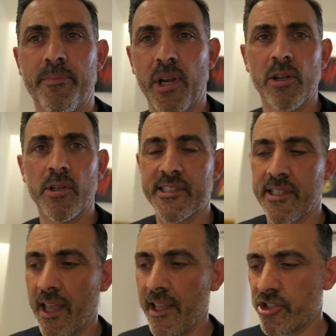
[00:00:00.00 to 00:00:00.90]
bringing you on
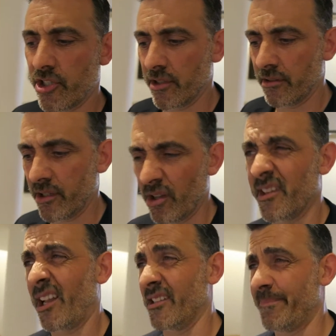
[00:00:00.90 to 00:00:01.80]
stage, and you
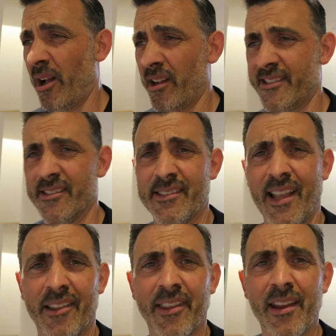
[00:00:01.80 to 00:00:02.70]
got Nicholas Parsons
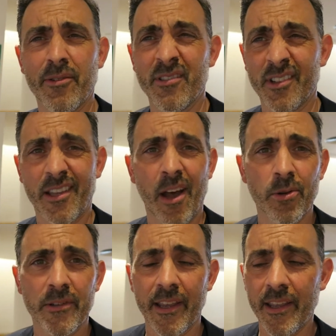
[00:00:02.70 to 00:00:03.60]
down there, and
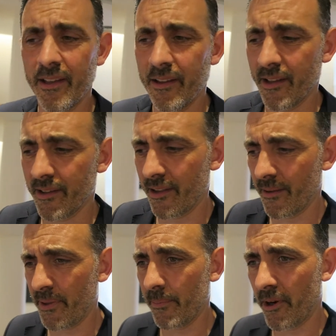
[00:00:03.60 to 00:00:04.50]
Goldie,
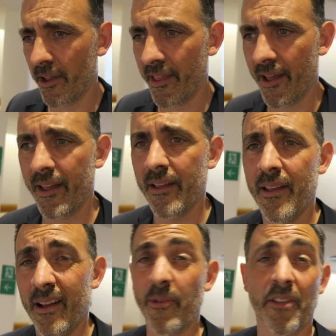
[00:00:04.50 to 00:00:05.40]
and people like that.
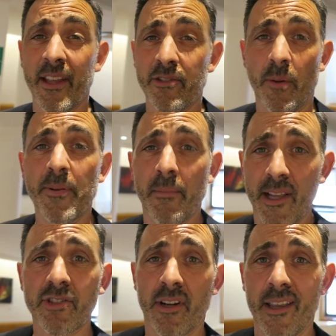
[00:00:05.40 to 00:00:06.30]
I'm not name dropping. I'm
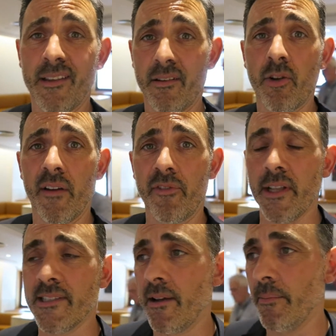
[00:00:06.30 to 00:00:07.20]
literally quite
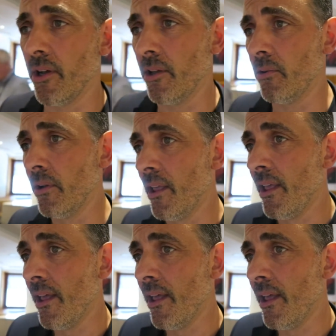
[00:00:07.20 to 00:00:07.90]
freaked out by it all.